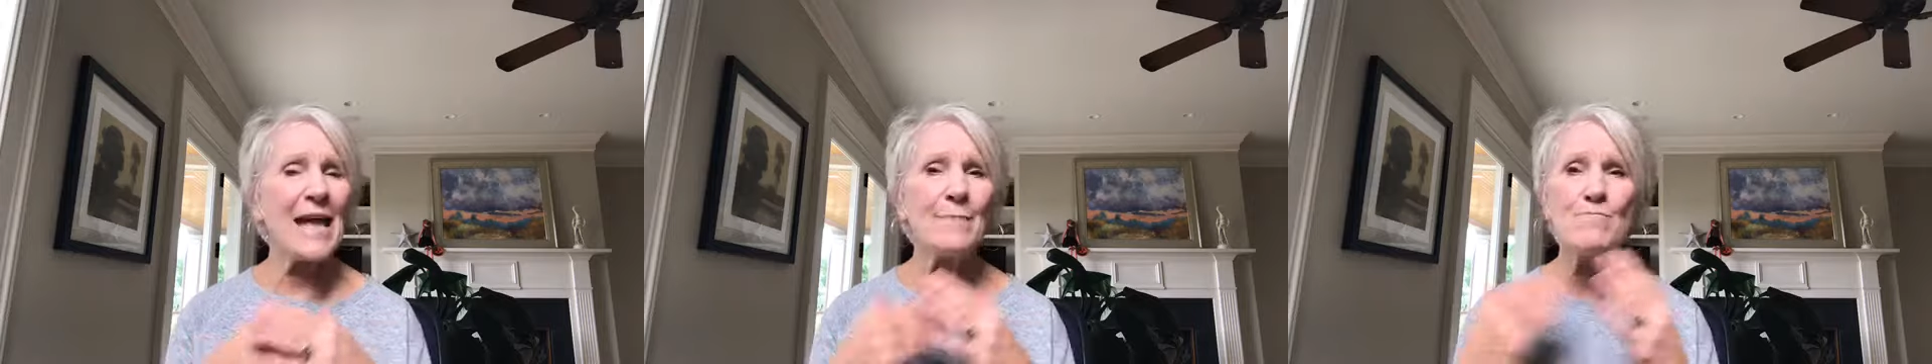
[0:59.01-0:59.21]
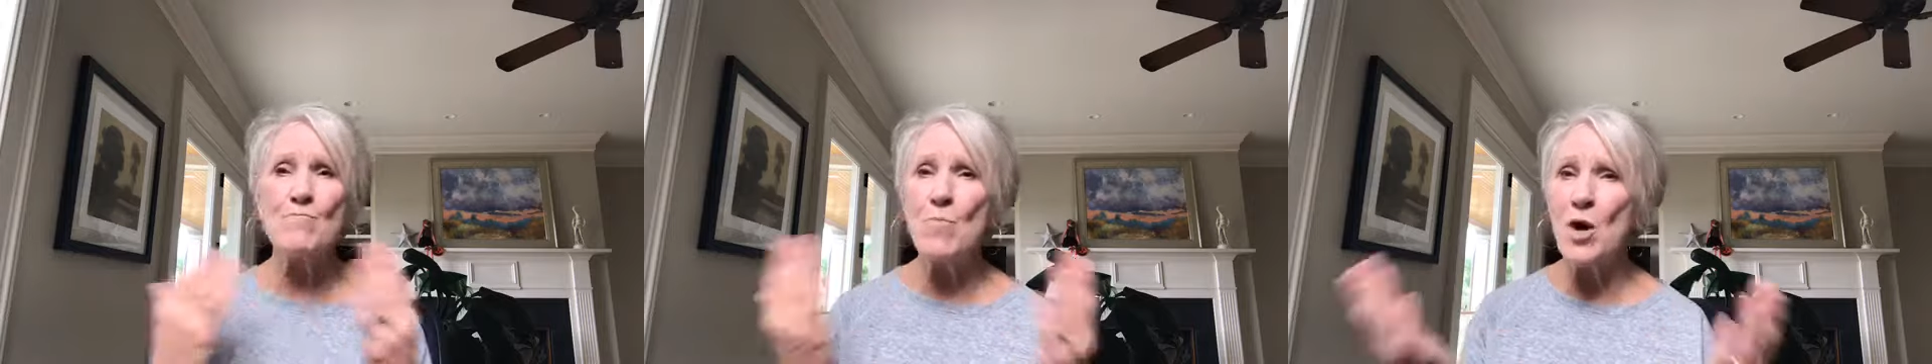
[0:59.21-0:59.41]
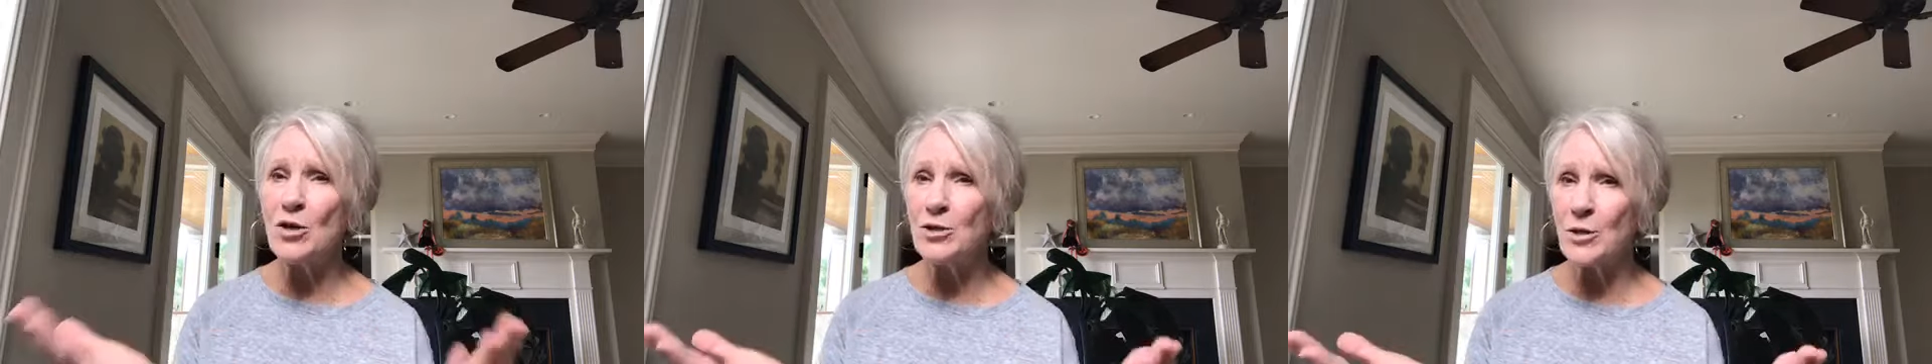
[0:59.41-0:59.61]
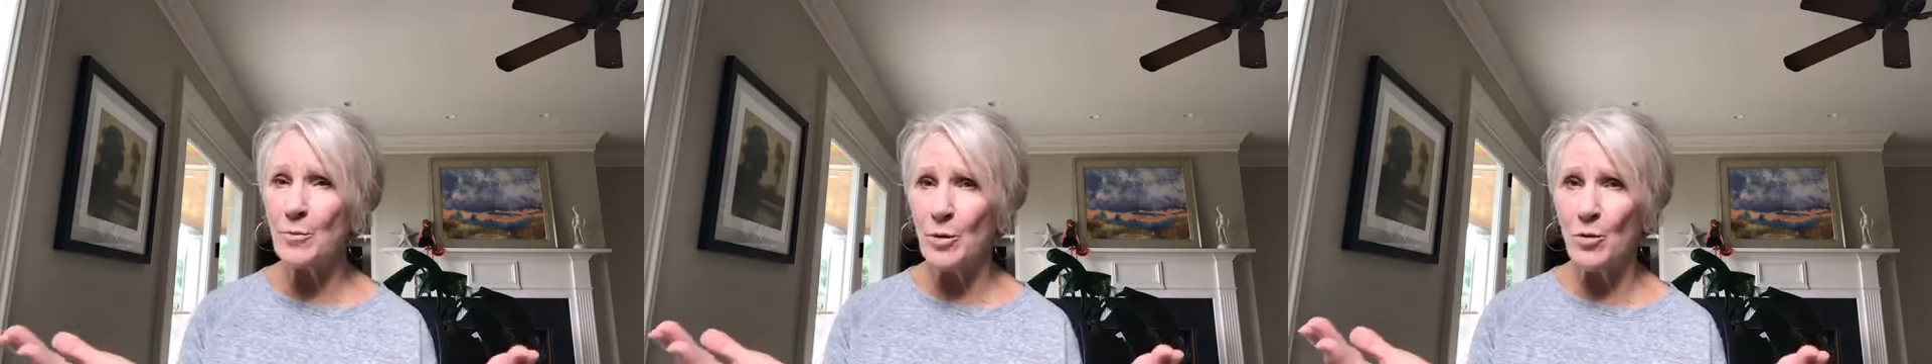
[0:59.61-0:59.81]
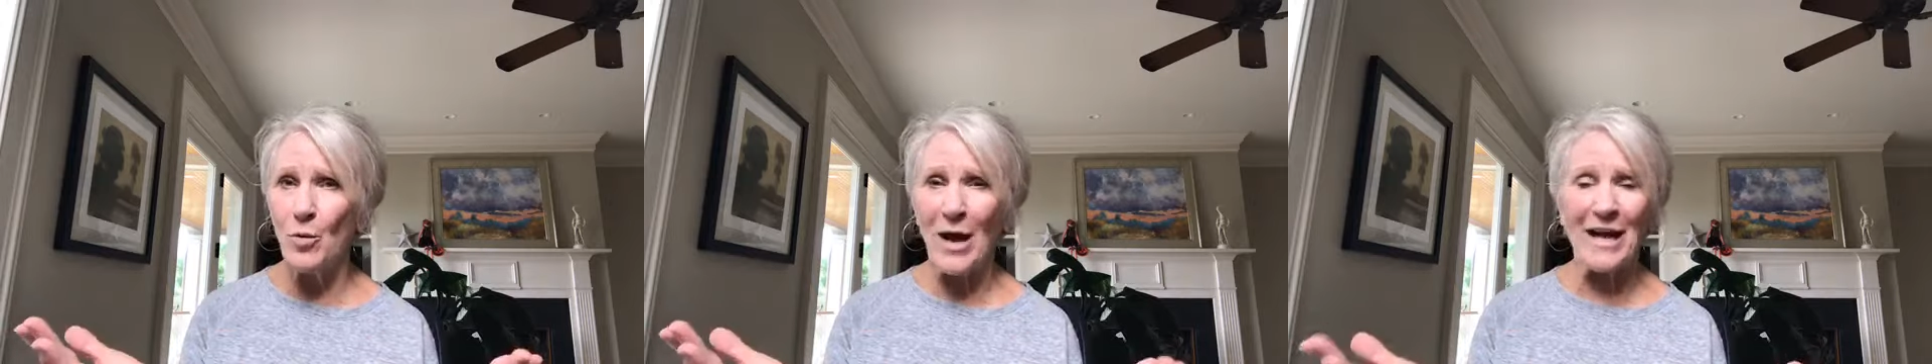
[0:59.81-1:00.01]
in
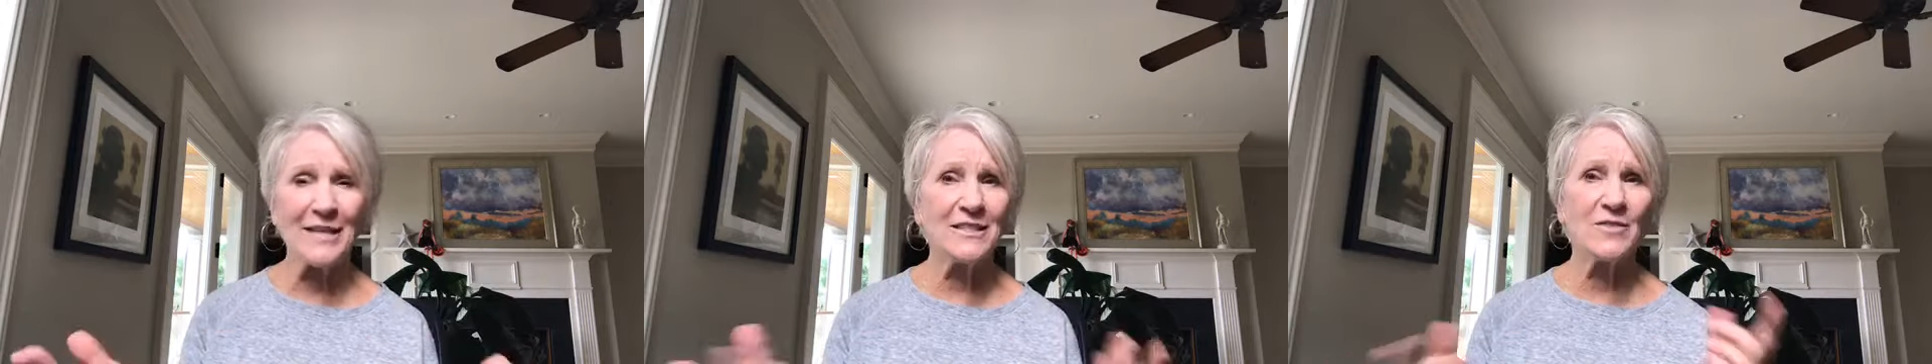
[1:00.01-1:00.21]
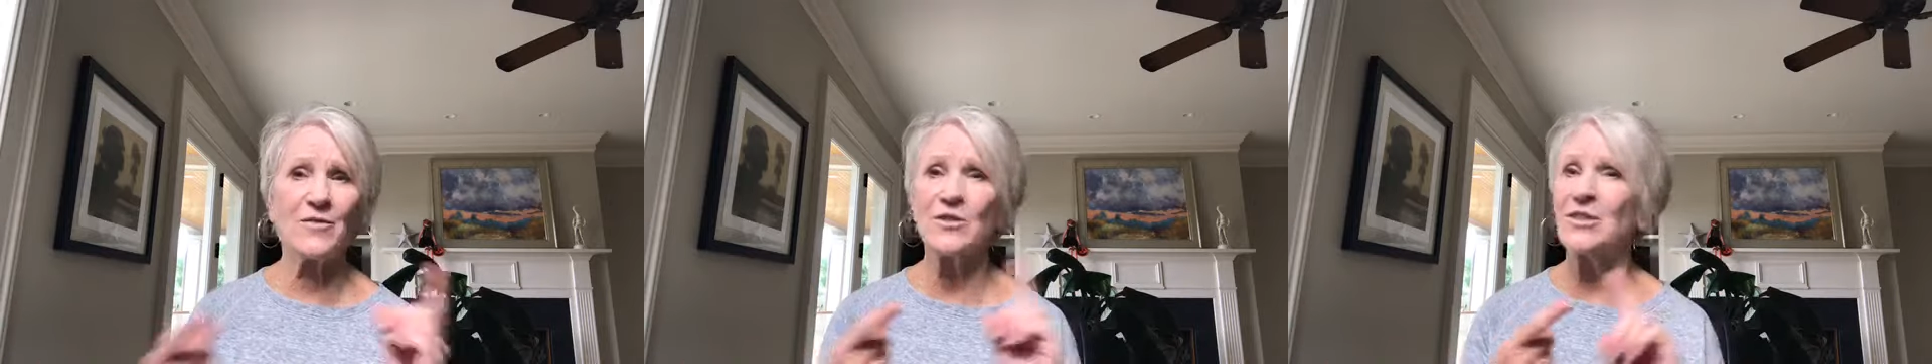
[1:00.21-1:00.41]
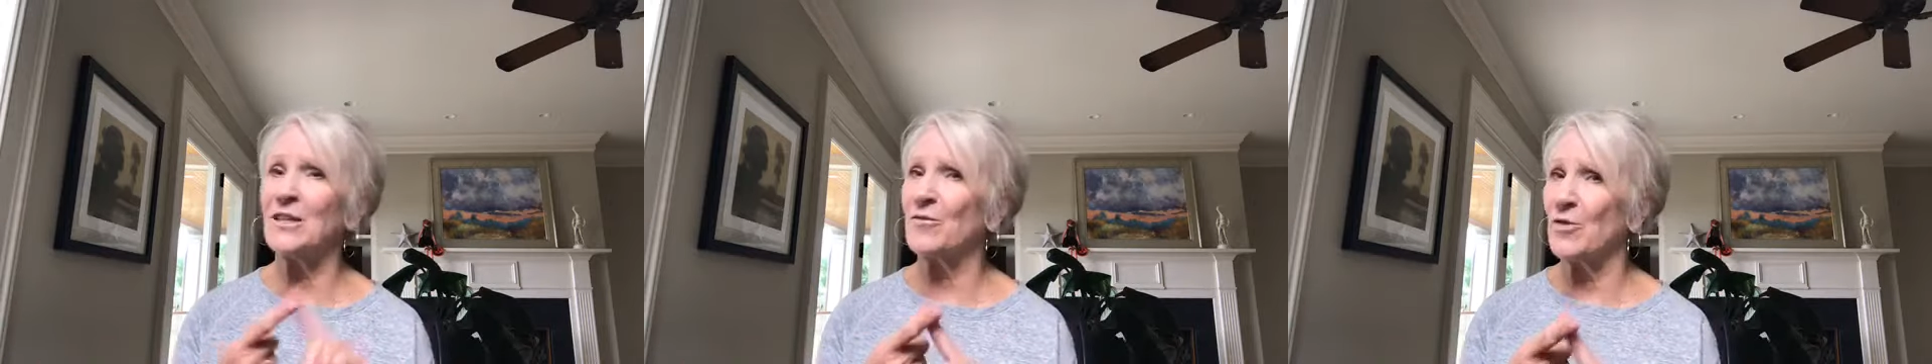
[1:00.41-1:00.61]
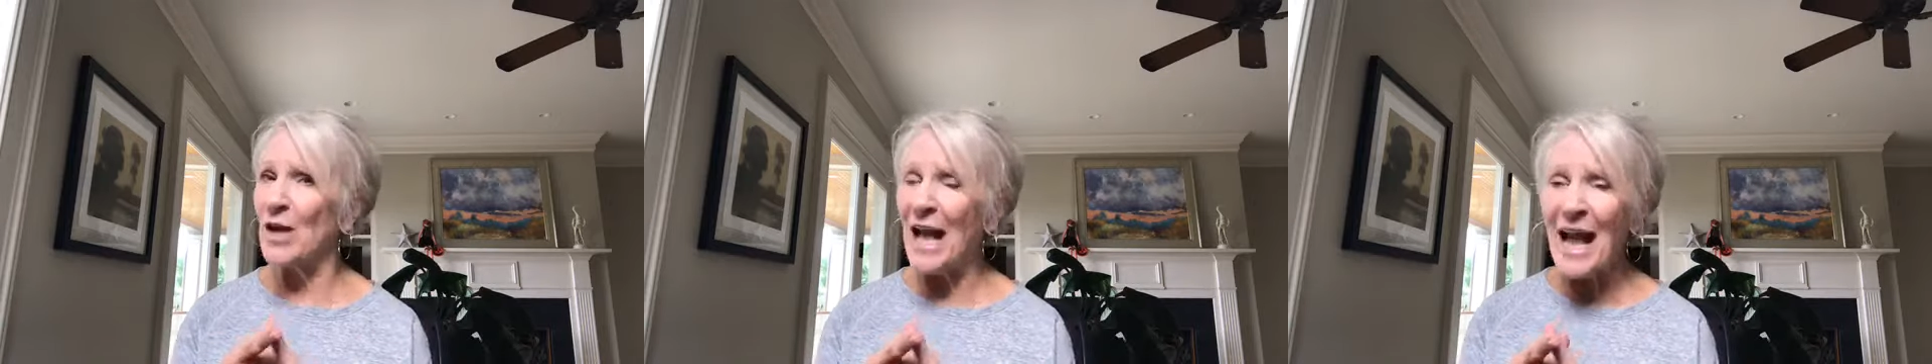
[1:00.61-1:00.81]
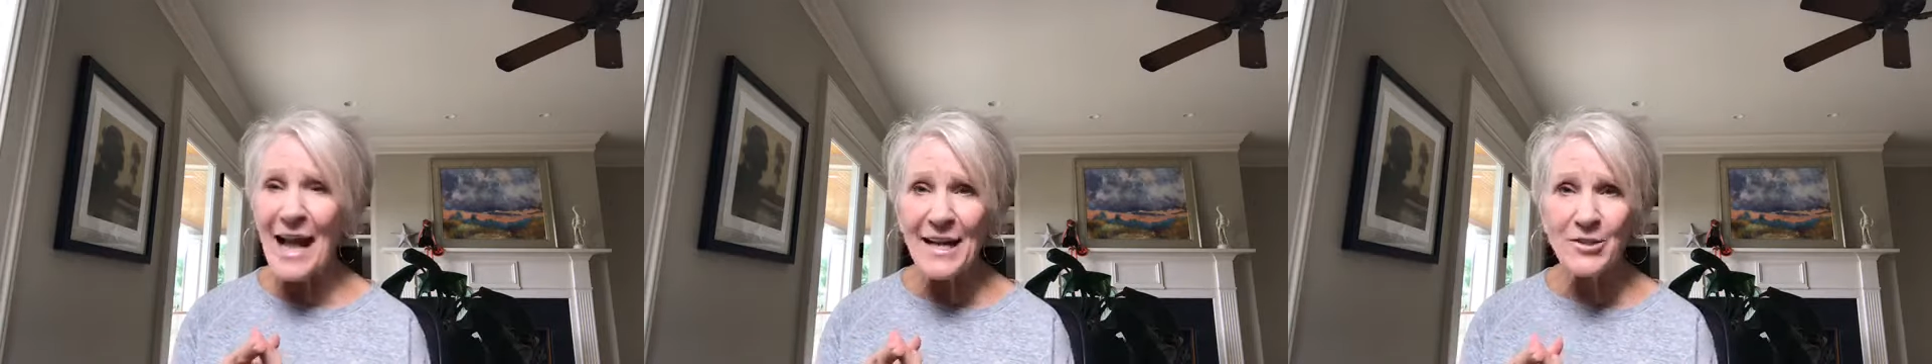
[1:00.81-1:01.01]
multiple ways for
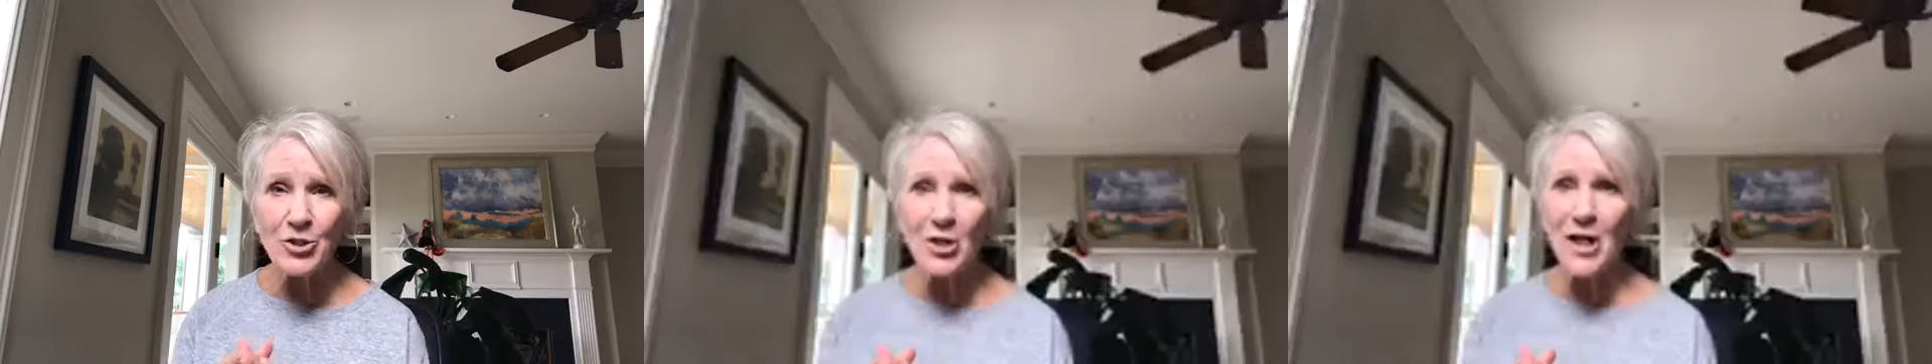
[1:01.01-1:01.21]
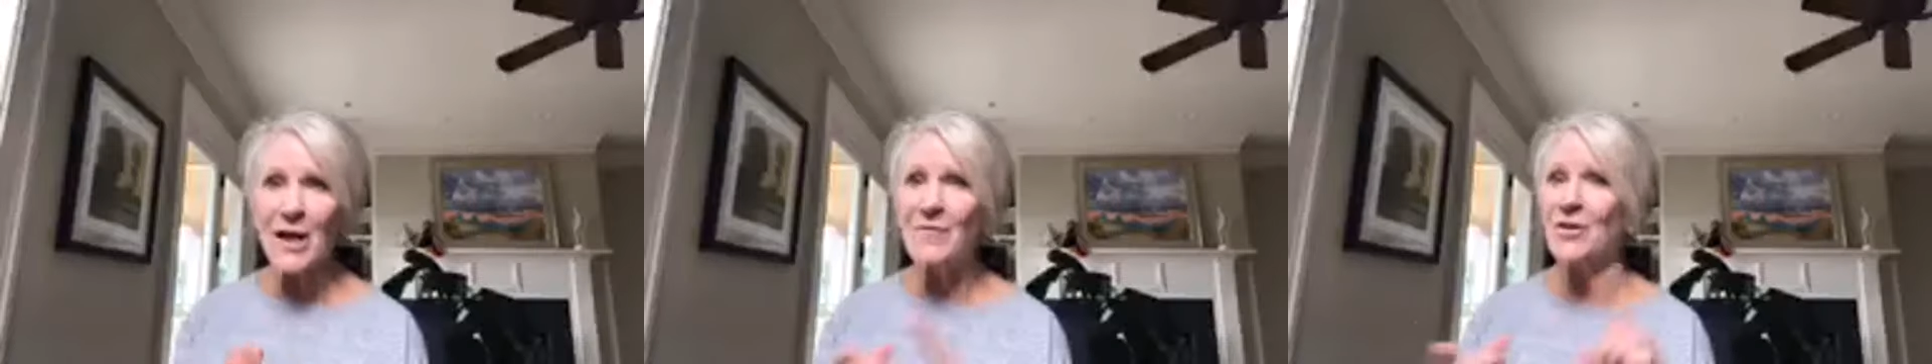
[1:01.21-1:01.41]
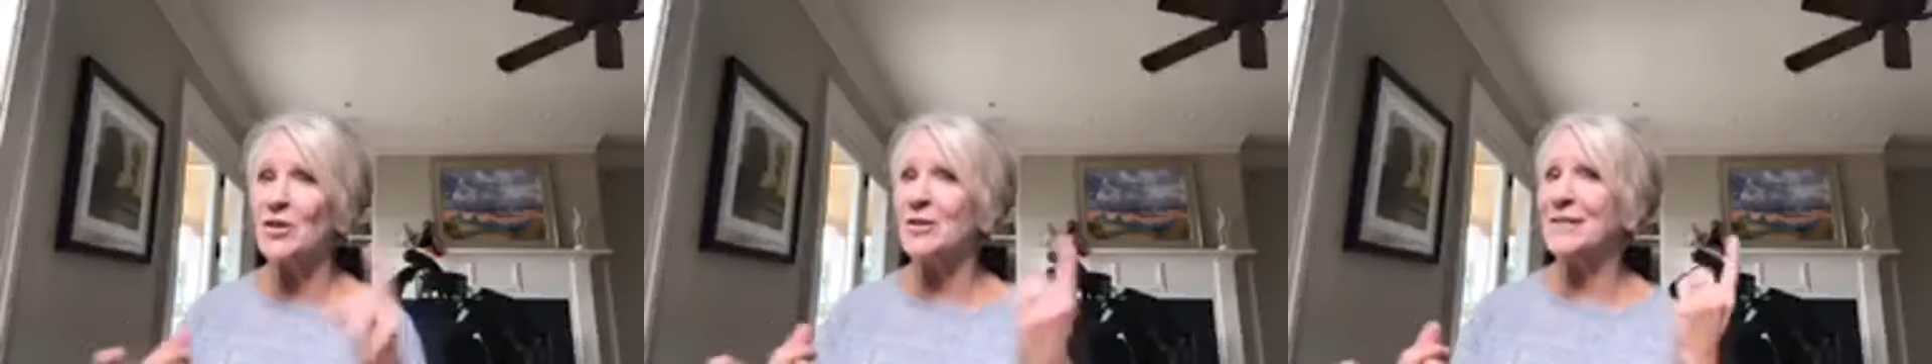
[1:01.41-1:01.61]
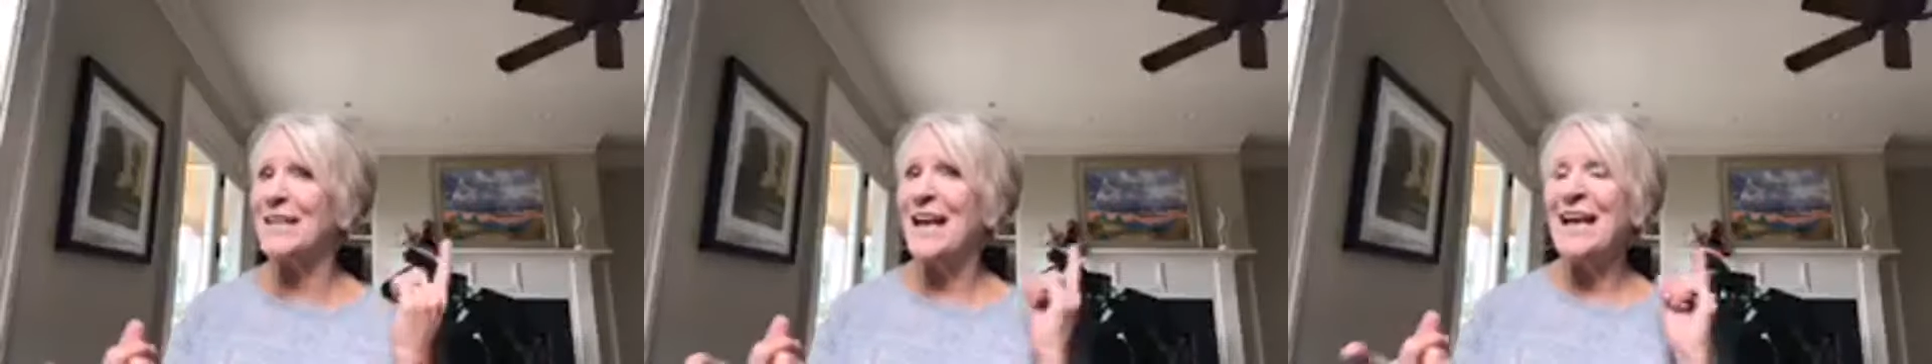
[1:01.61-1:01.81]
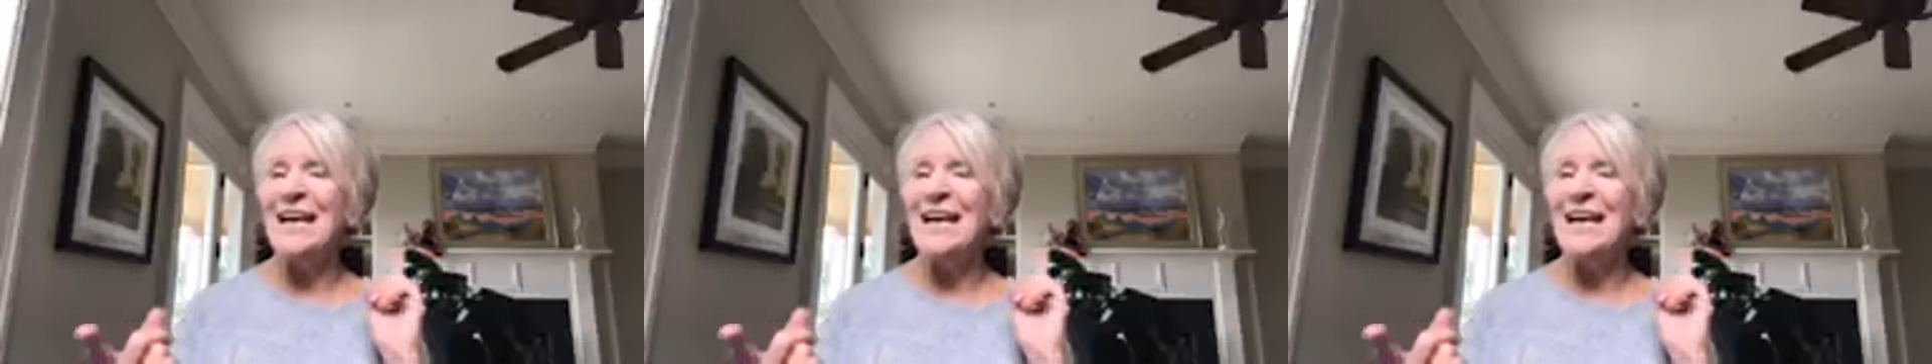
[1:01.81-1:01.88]
different age levels,